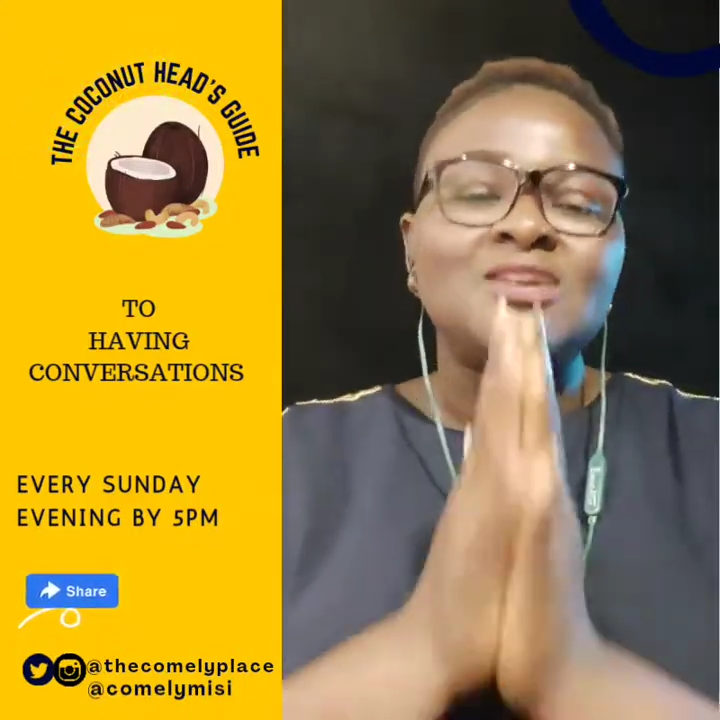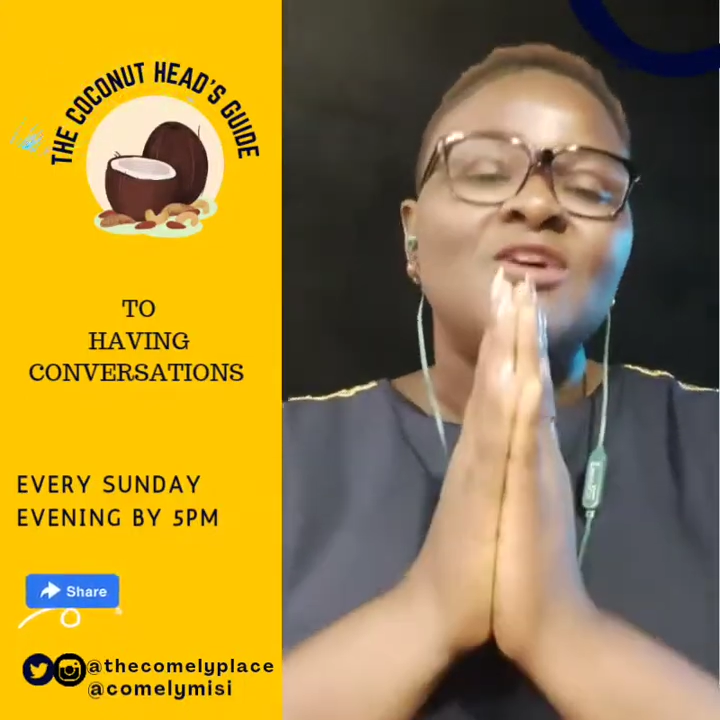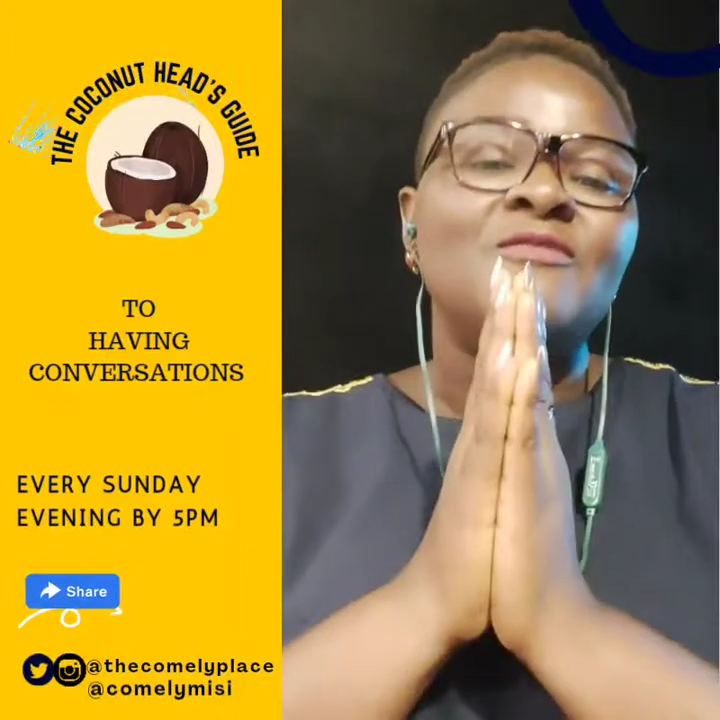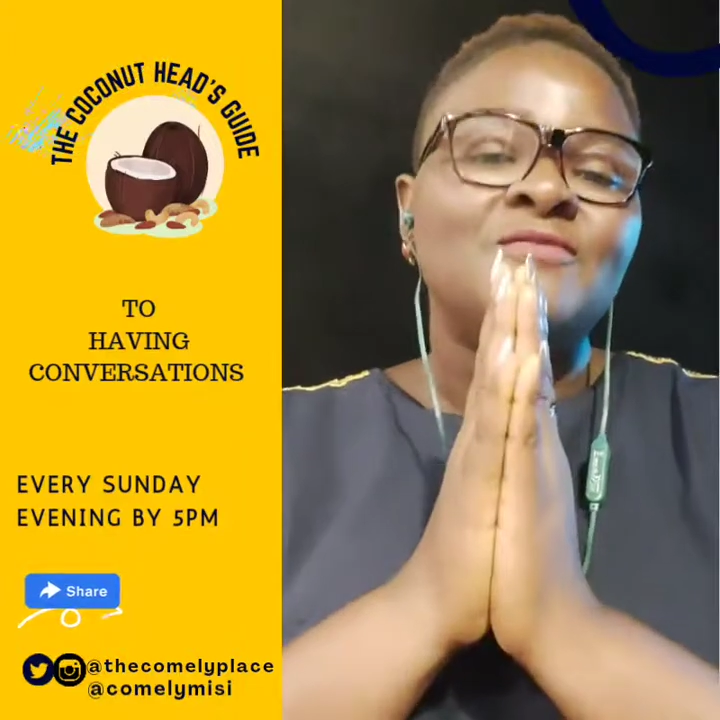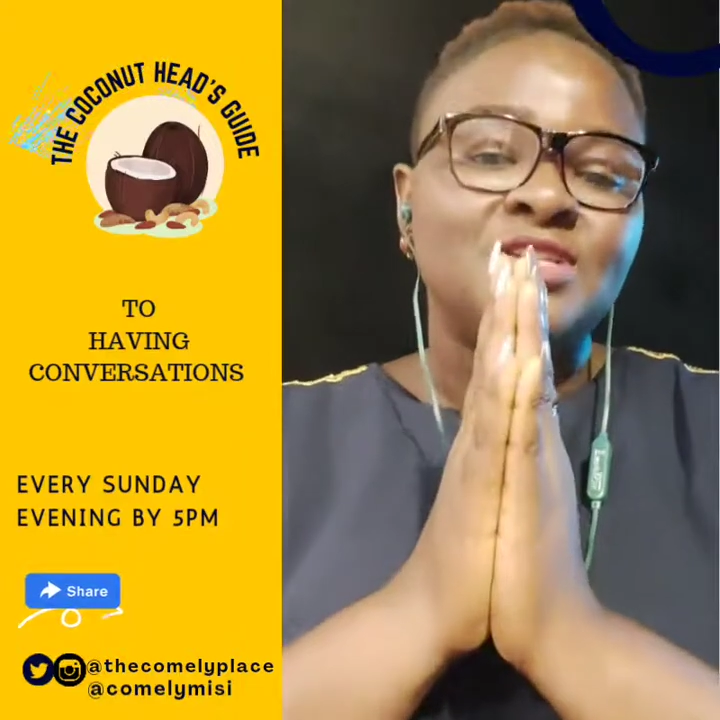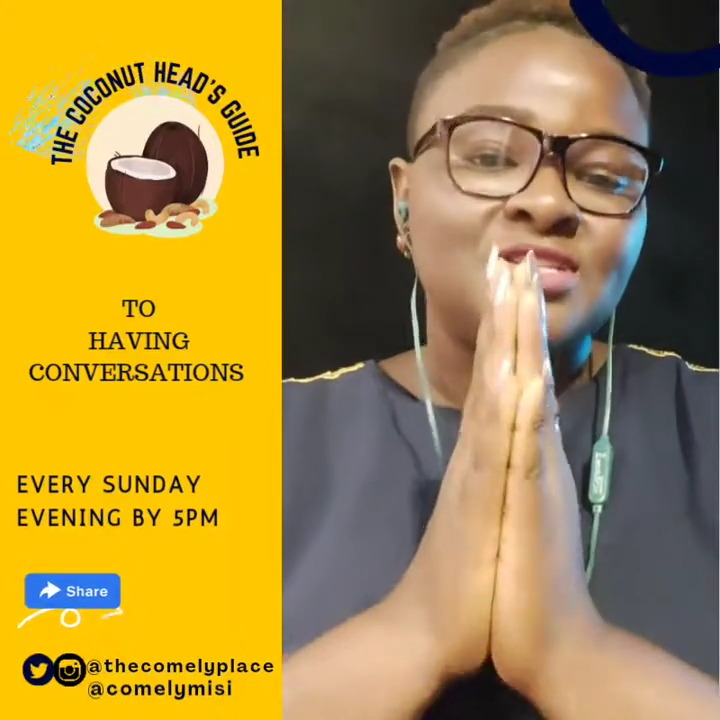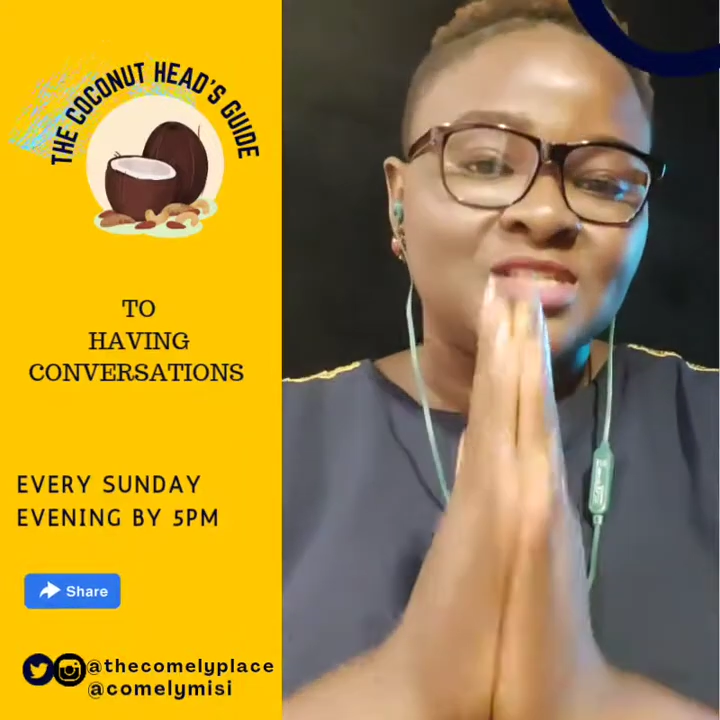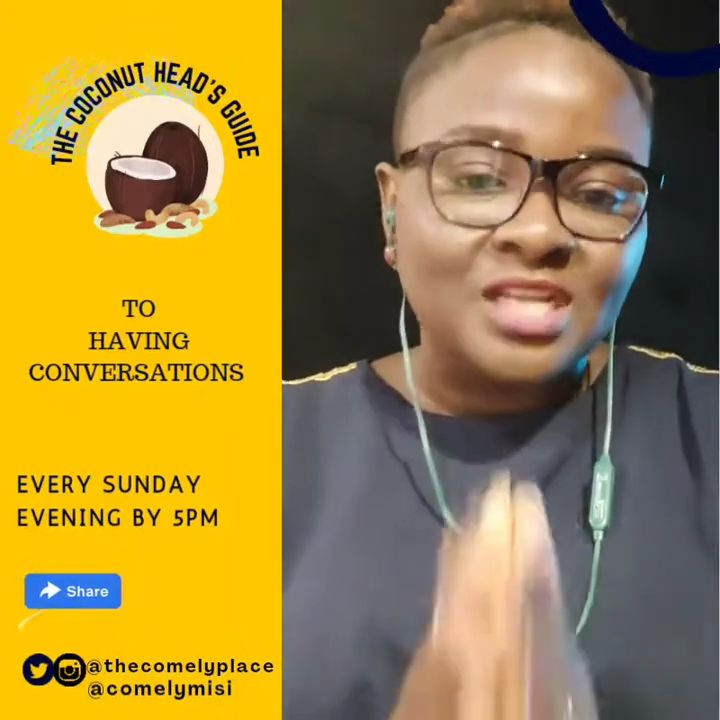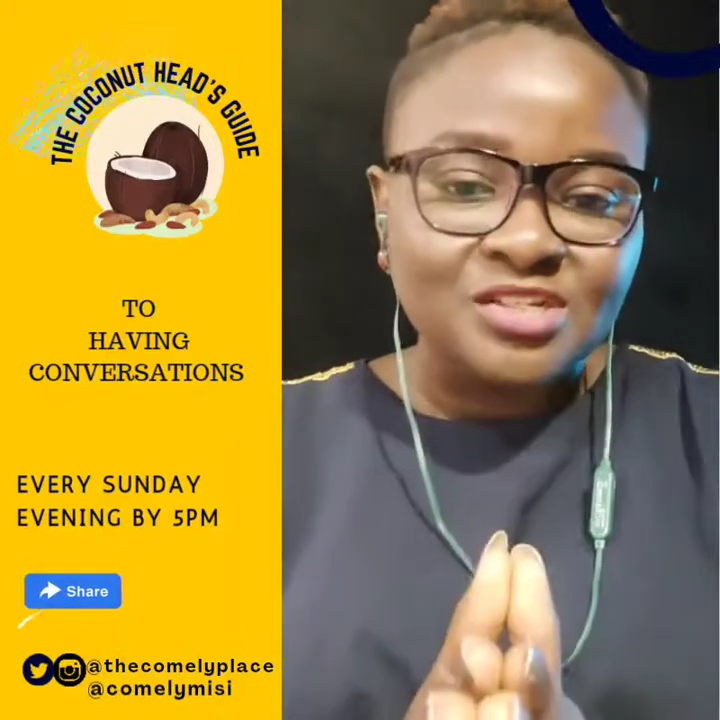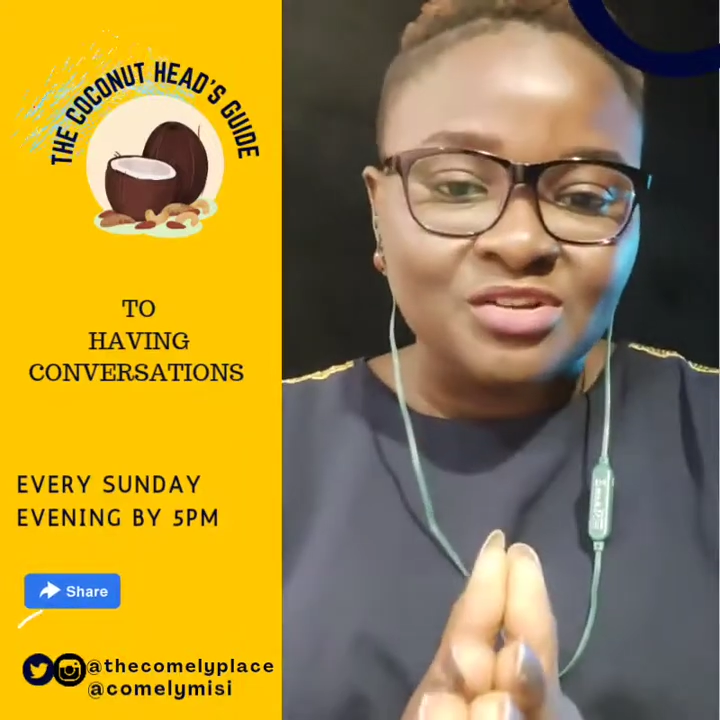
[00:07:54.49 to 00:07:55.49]

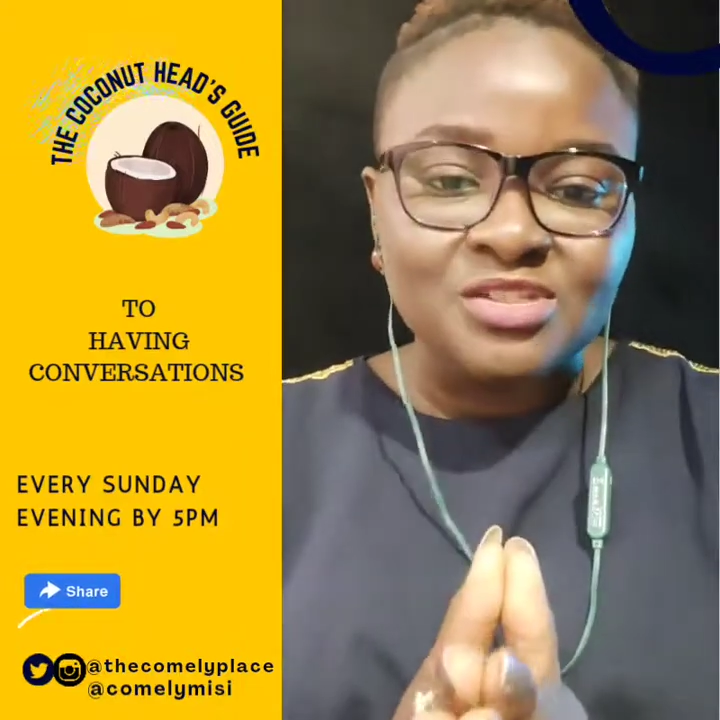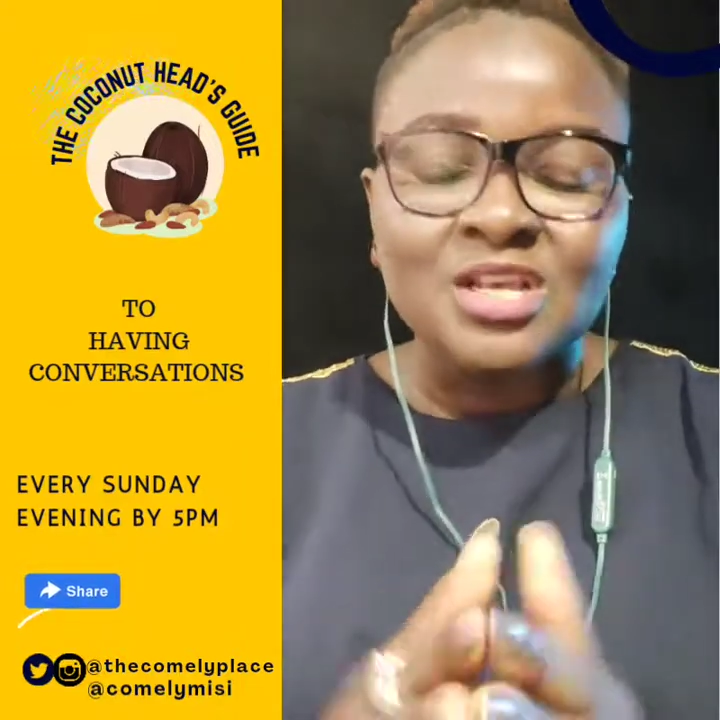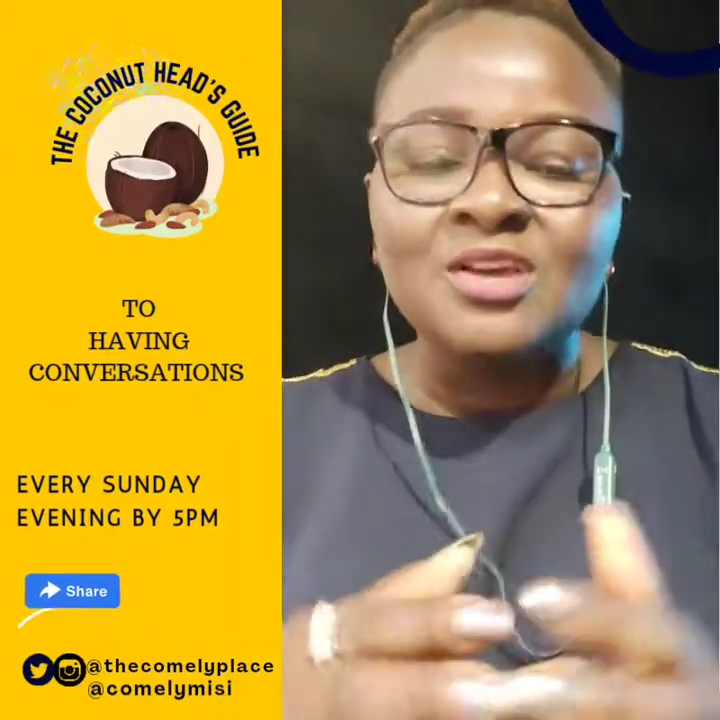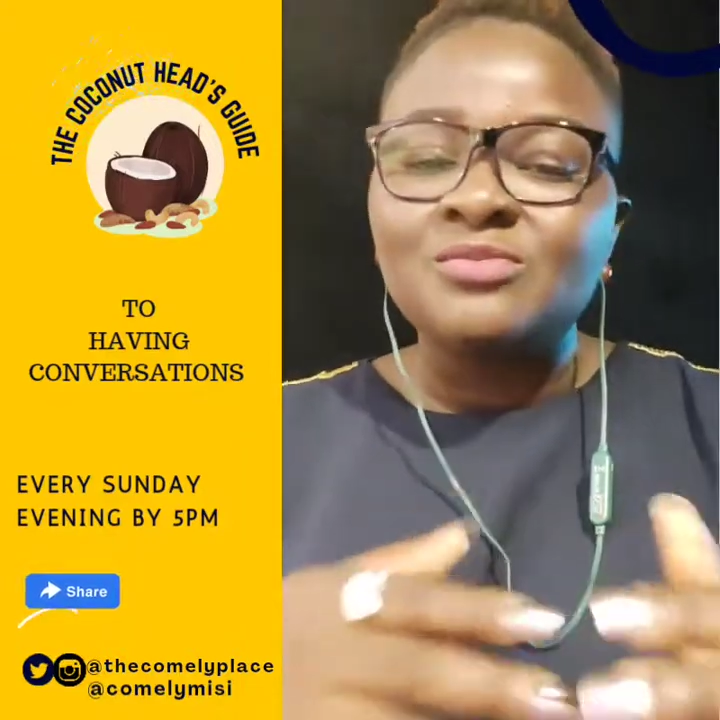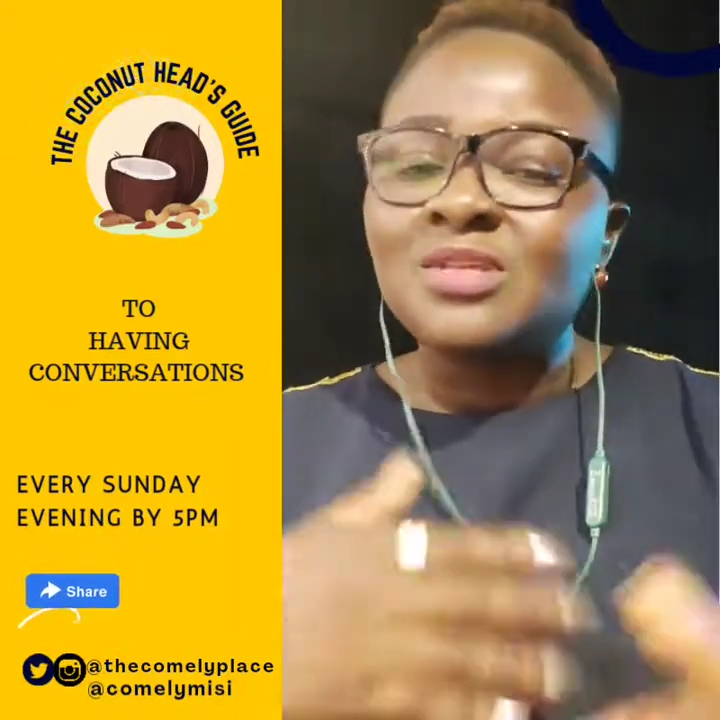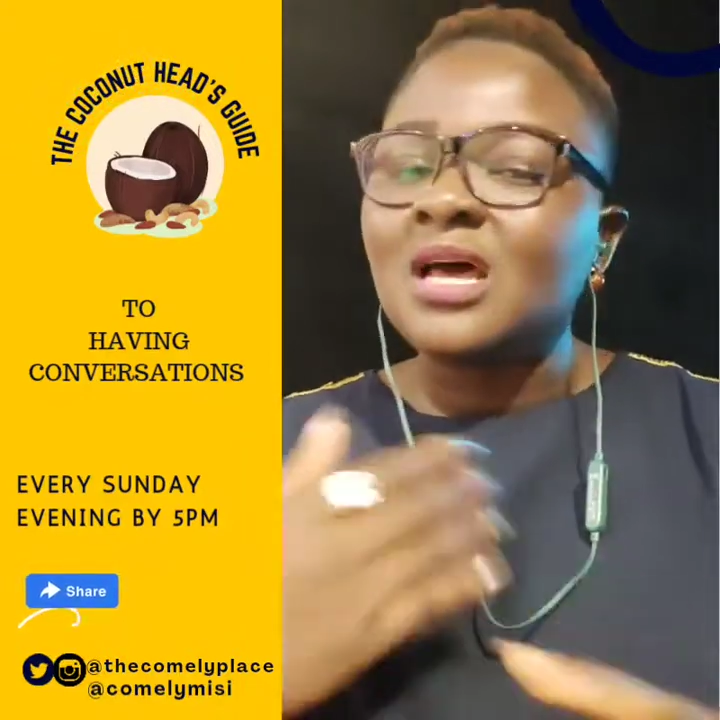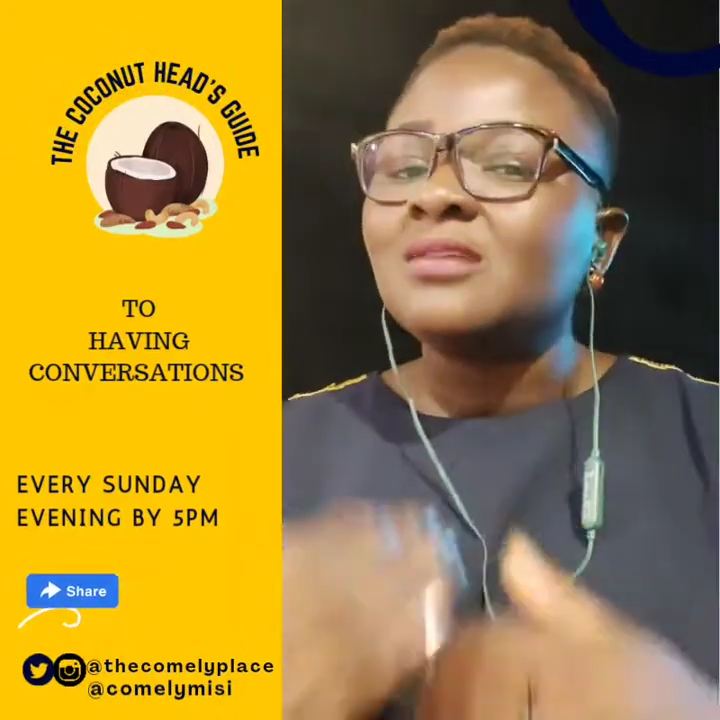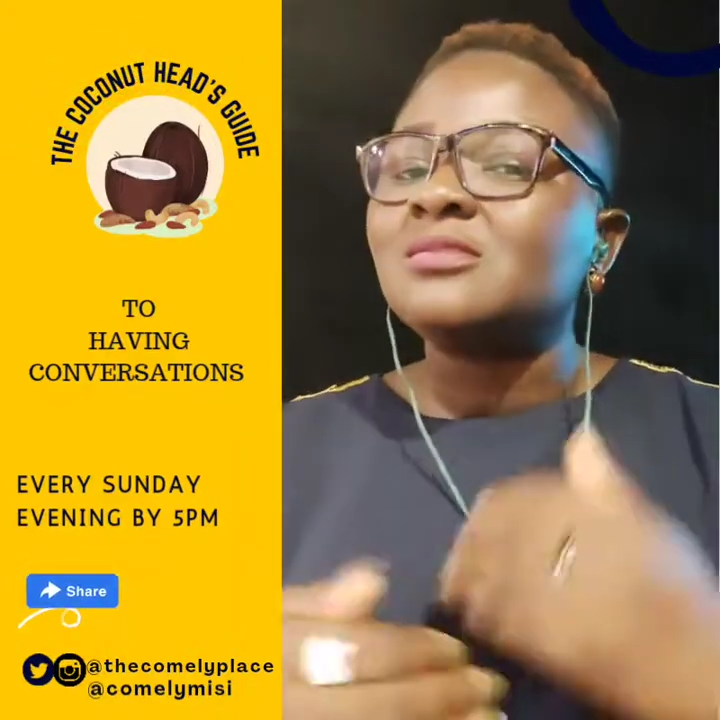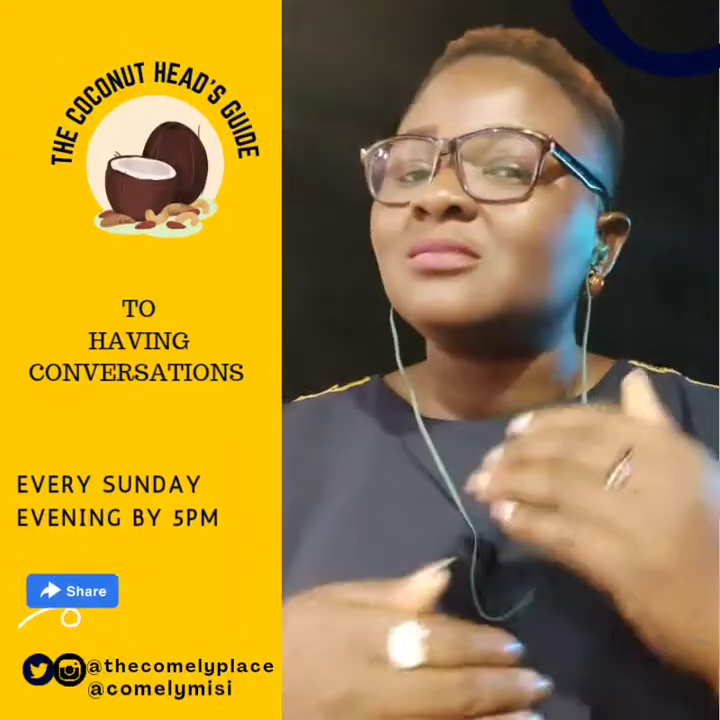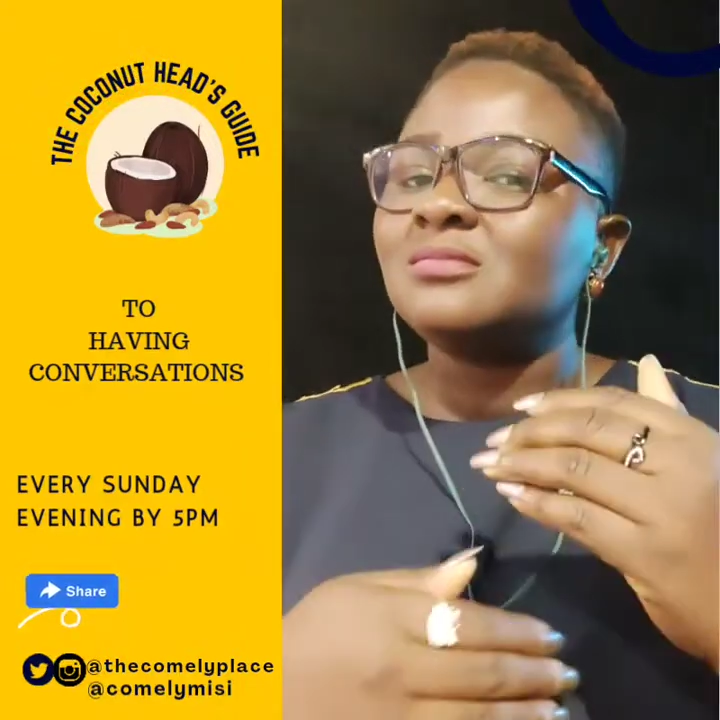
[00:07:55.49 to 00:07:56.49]
conversations
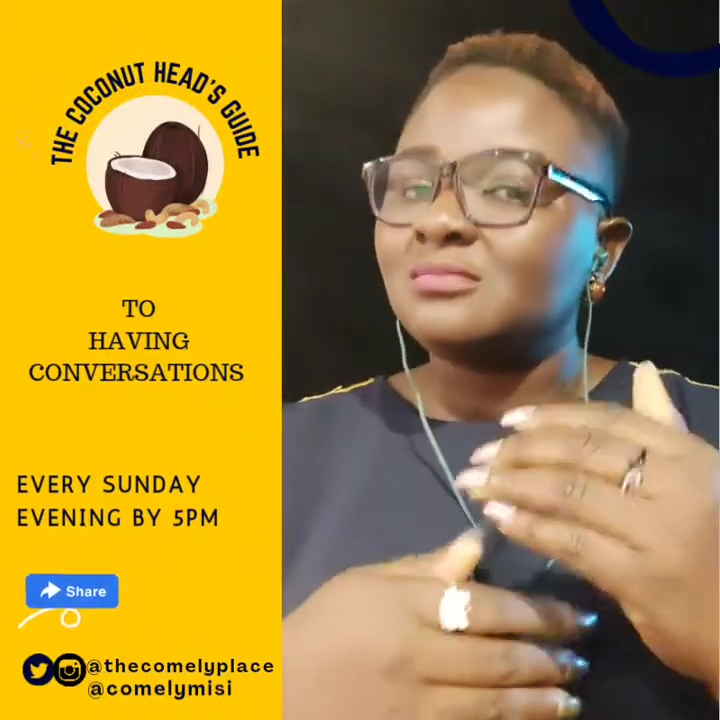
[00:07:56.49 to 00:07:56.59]
without